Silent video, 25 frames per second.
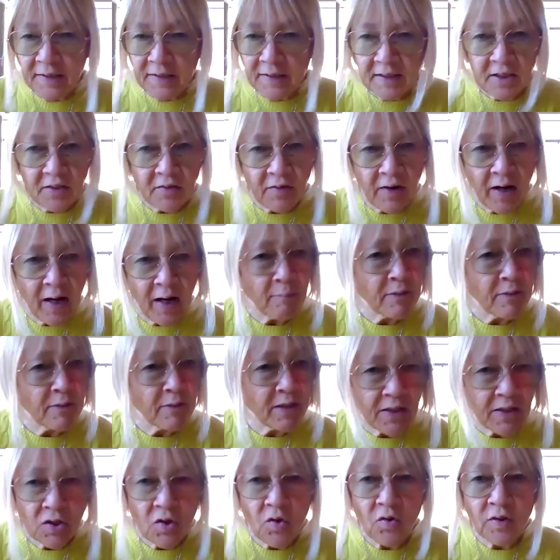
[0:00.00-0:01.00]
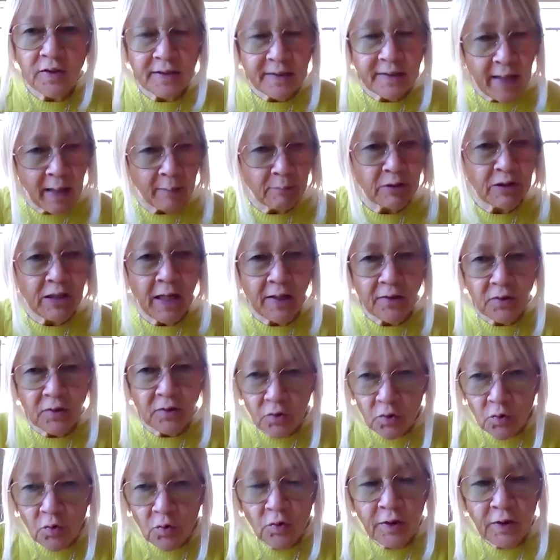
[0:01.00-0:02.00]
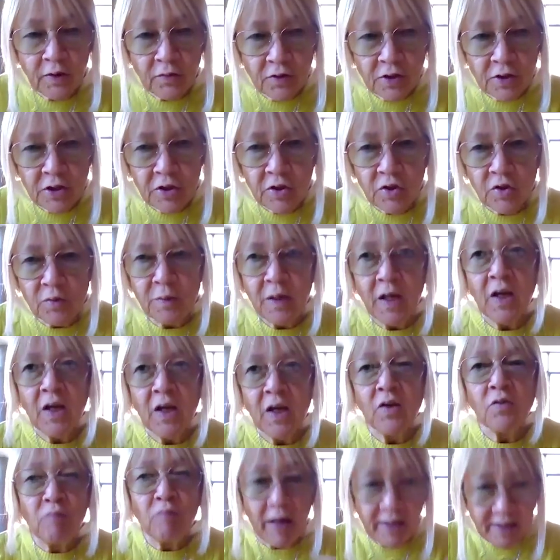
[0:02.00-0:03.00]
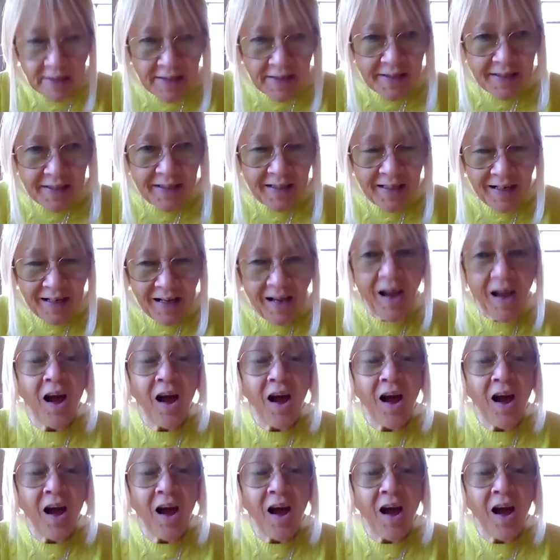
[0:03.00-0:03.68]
Instagram, TikTok, Snapchat, Google, YouTube, Reddit.